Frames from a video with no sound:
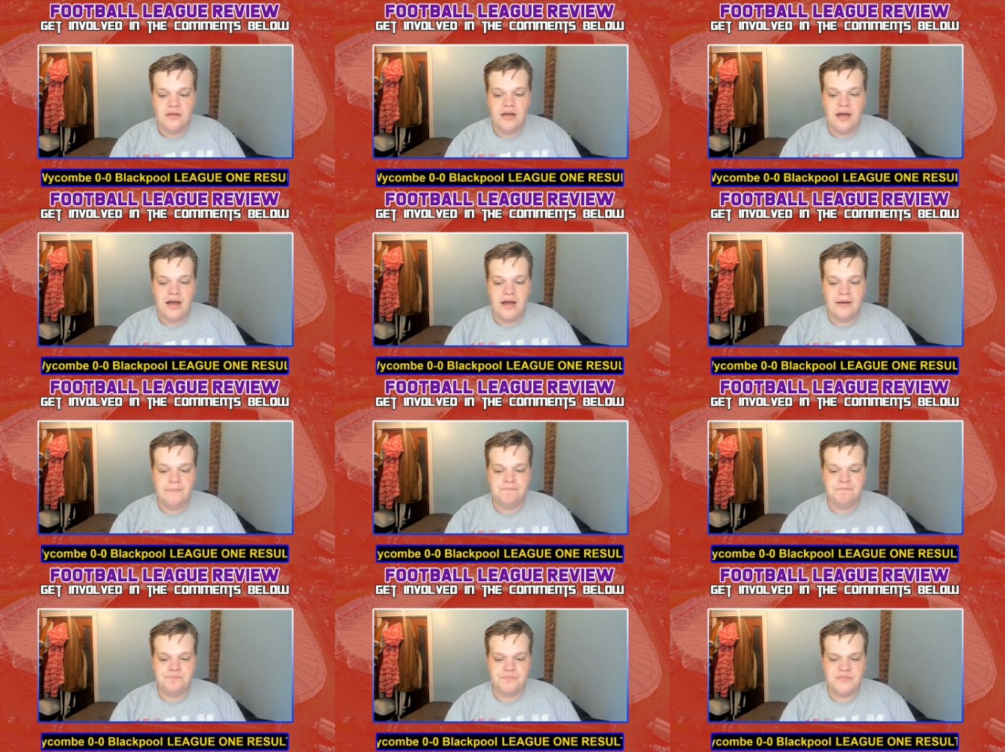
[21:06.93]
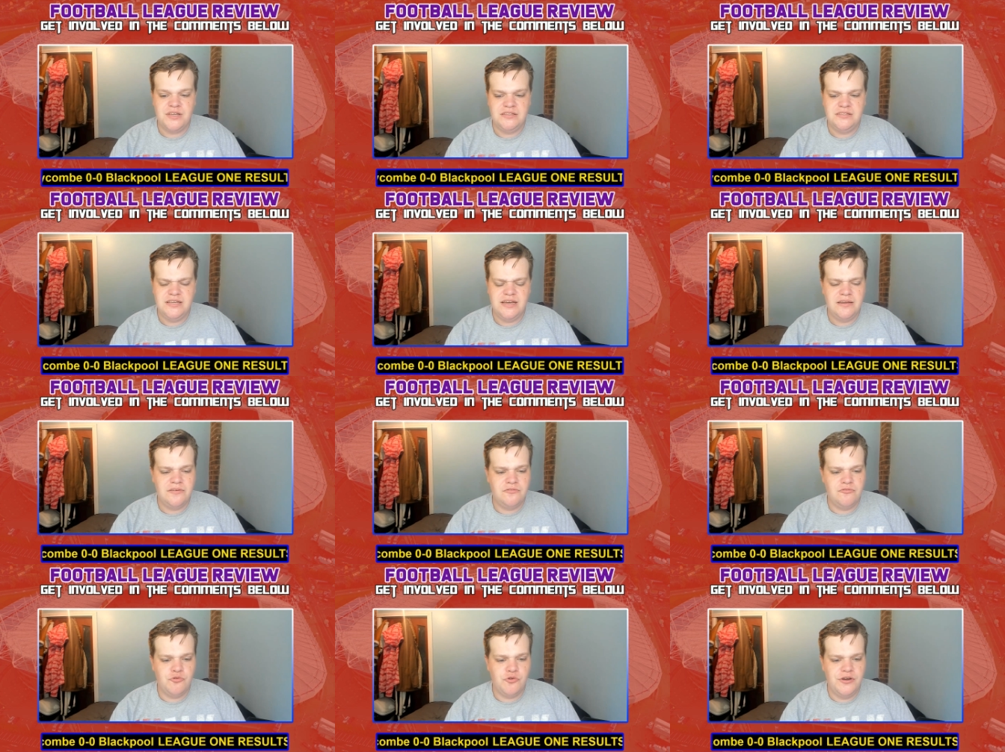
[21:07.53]
And
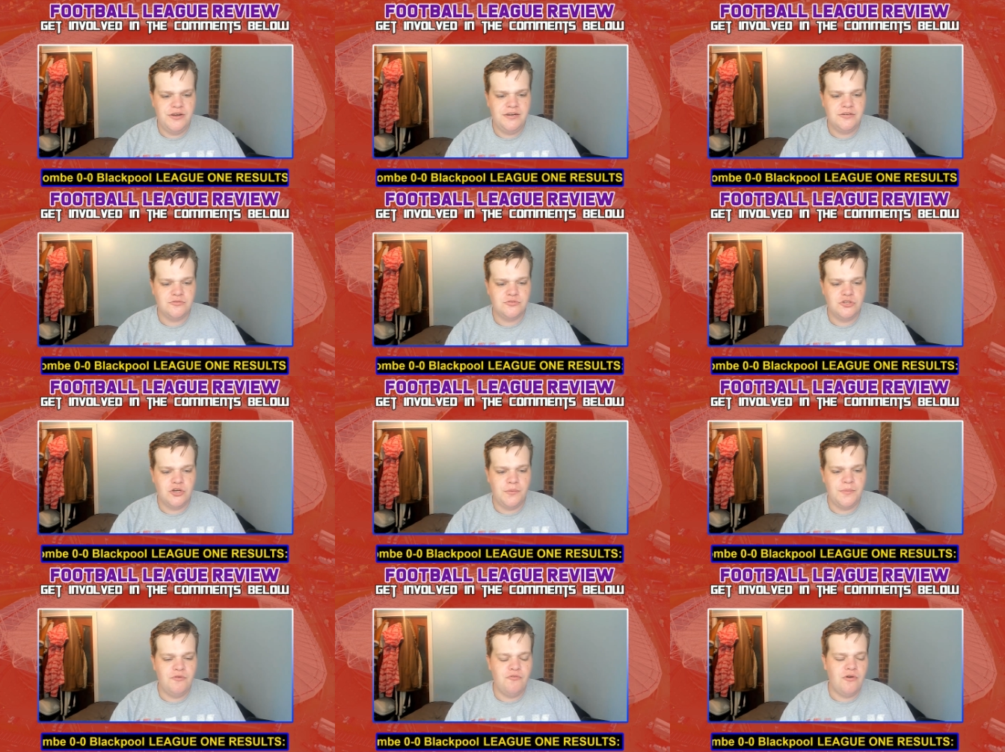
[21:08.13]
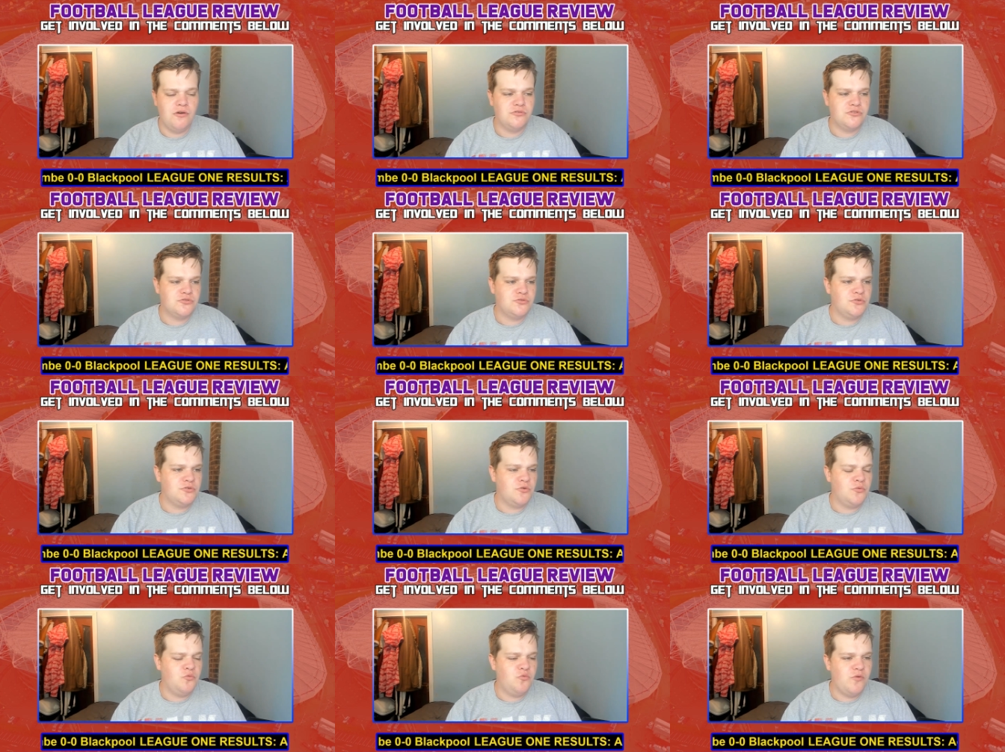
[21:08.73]
then 3-0, Tommy Rowe
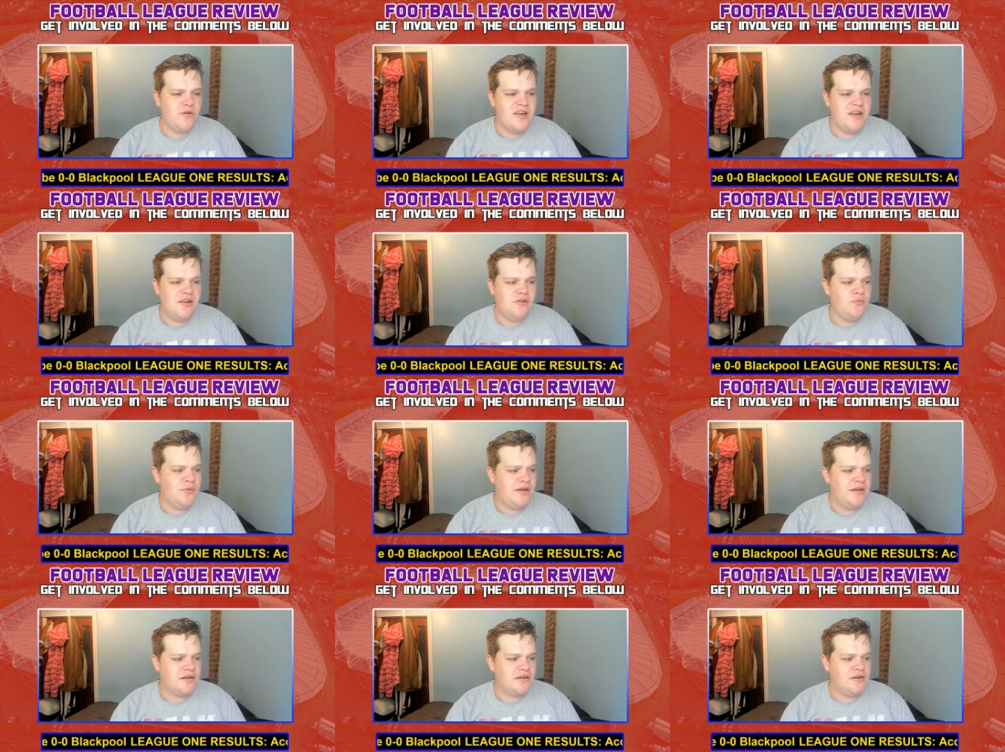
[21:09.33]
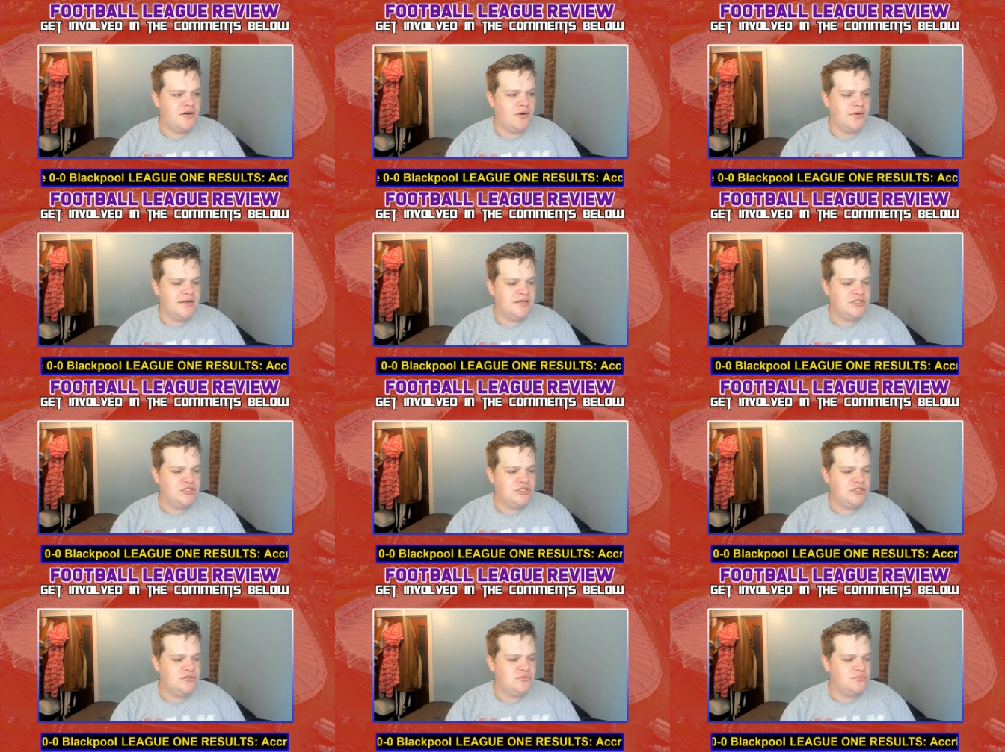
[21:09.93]
scored a really weird goal. He
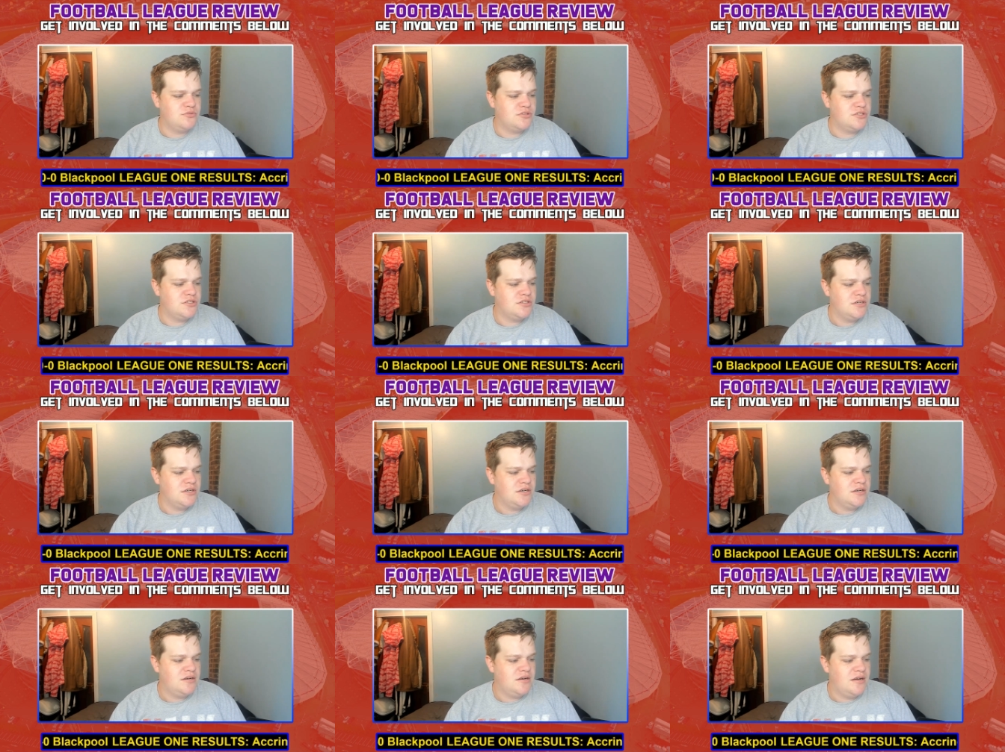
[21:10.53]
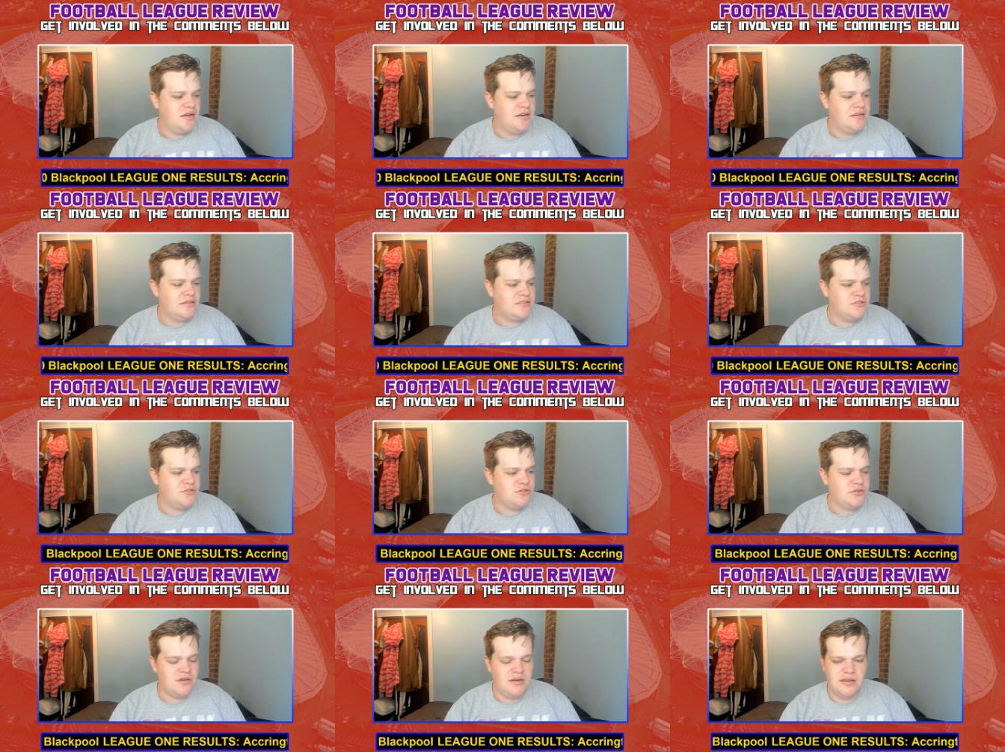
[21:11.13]
shoots, and it
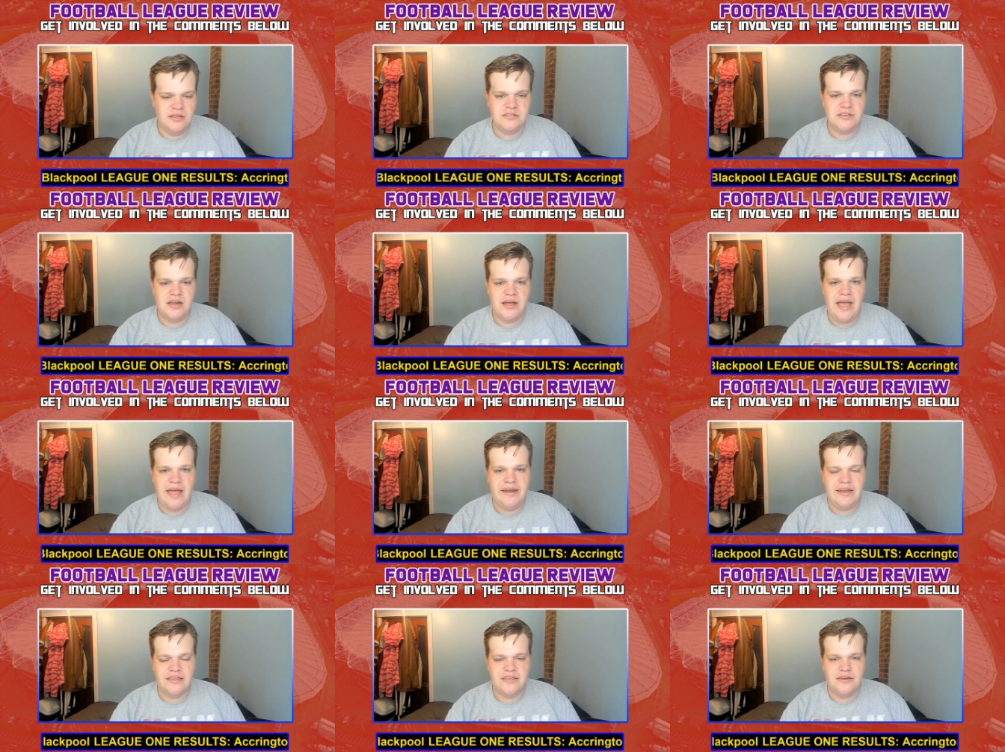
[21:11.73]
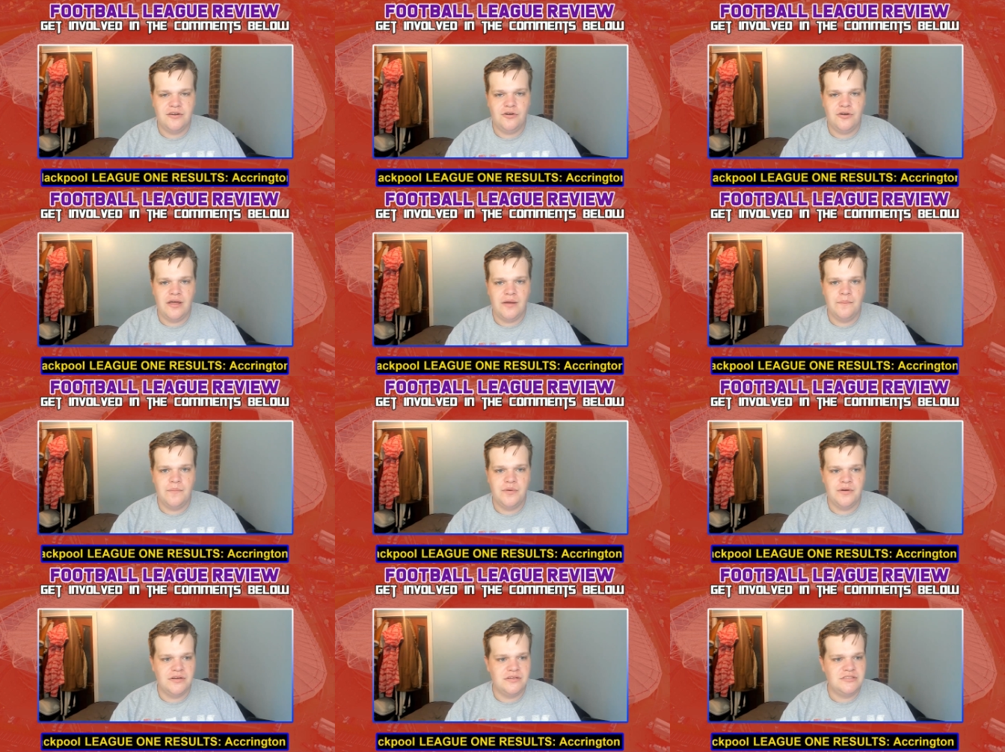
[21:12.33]
doesn't look like there's anything on
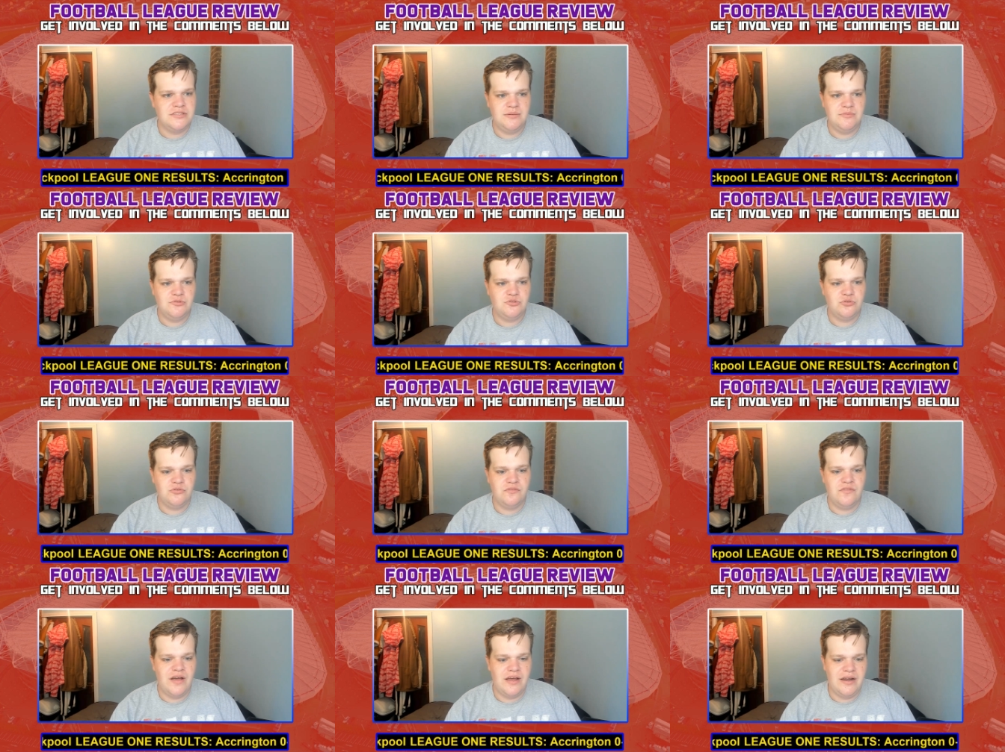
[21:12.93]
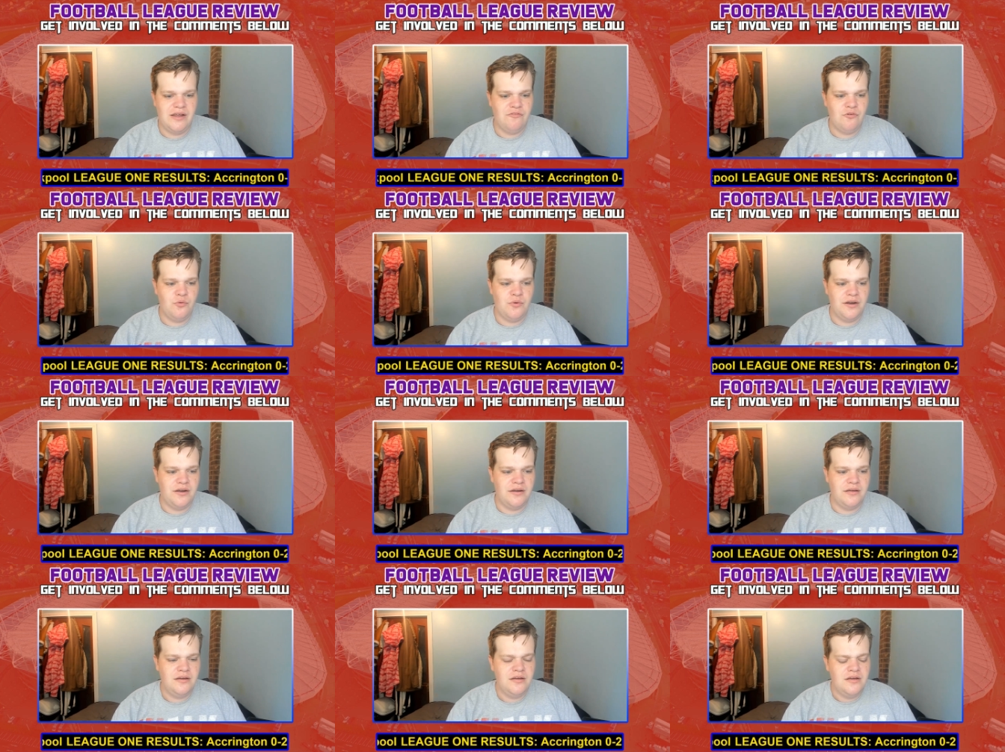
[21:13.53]
it, but it seems to evade everyone, and